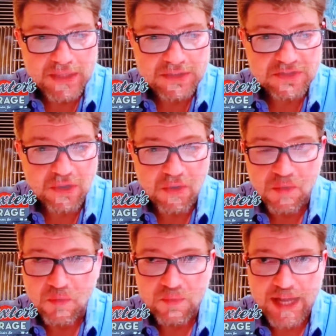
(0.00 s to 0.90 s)

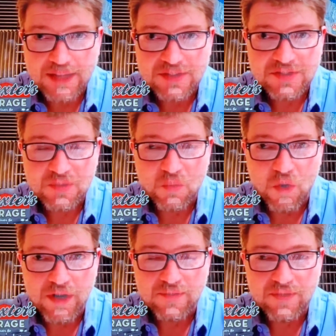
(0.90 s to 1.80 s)
So that's
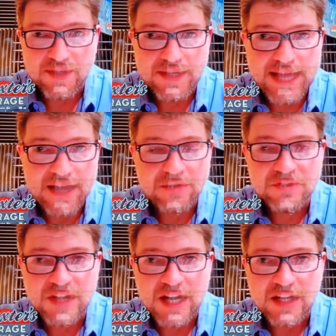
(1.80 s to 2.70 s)
one of the
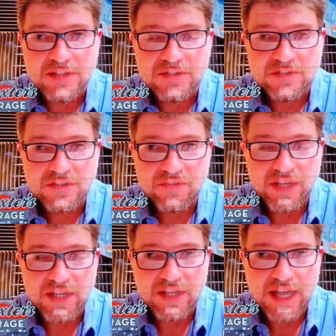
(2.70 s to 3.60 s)
downsides to
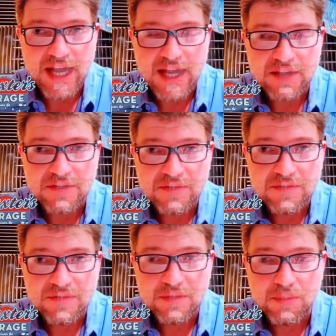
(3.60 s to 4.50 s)
venting at
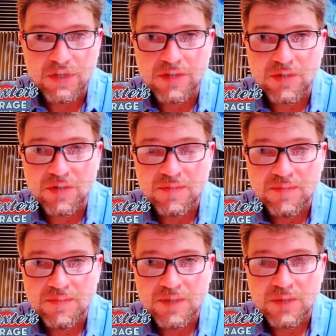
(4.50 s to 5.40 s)
the breather,
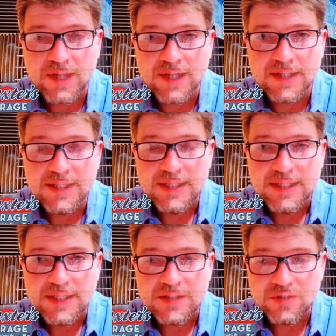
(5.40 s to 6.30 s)
okay,
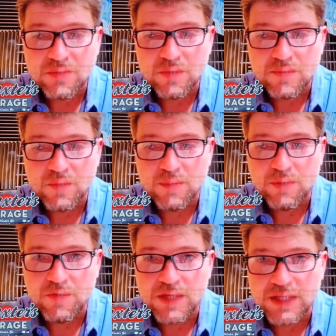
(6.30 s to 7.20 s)
is you're
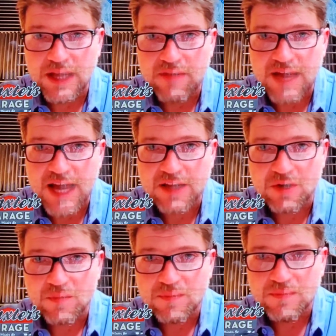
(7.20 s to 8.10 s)
removing that
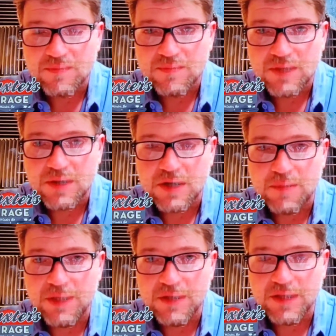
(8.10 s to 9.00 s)
vacuum
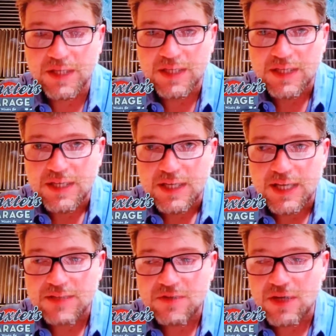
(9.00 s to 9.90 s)
ability.
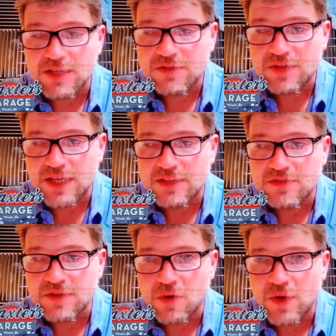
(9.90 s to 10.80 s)

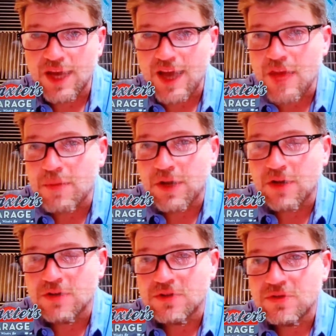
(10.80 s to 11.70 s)
It's okay
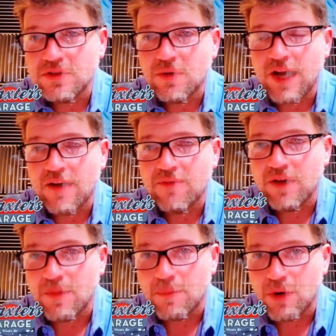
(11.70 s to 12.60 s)
because you still have
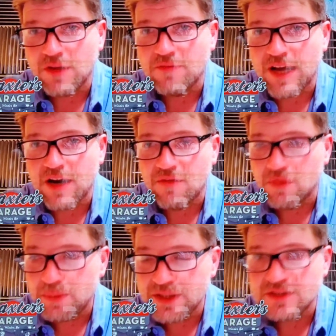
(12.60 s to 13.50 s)
the umbrella valve or
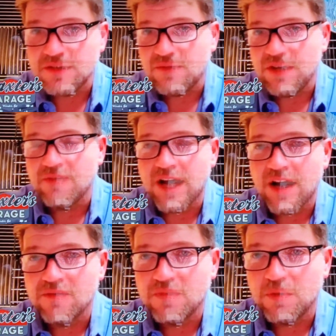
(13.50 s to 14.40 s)
PCV
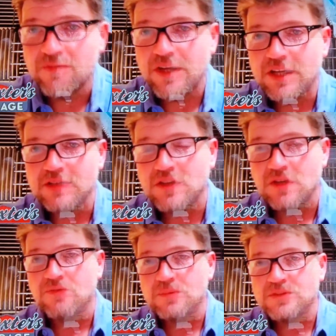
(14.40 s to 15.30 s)
valve to prevent it,
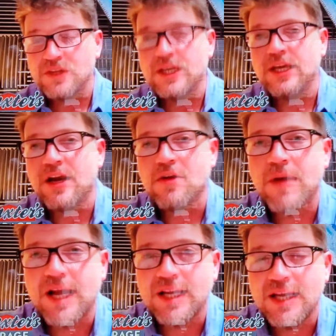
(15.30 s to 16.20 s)
from sucking air
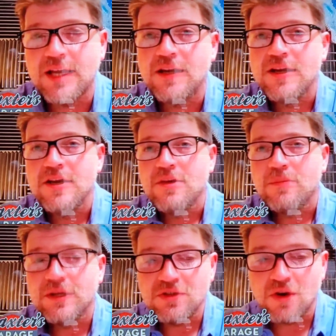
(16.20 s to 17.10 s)
back in,
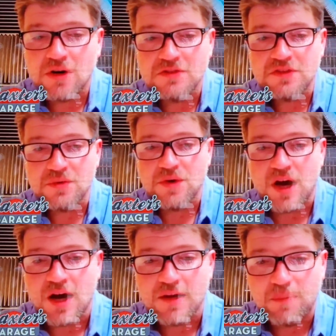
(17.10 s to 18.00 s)
but you're also
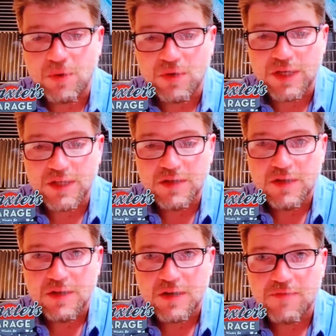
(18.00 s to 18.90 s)
not pulling
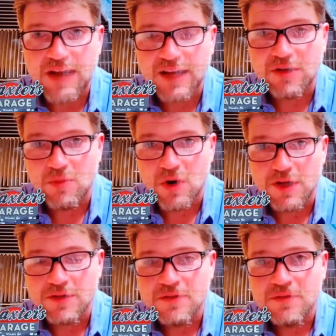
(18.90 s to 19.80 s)
a vacuum on
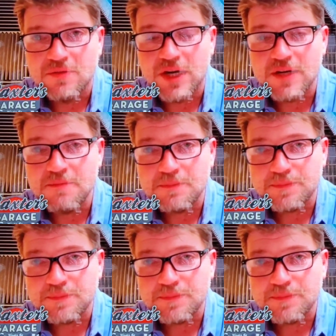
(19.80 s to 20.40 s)
it, right?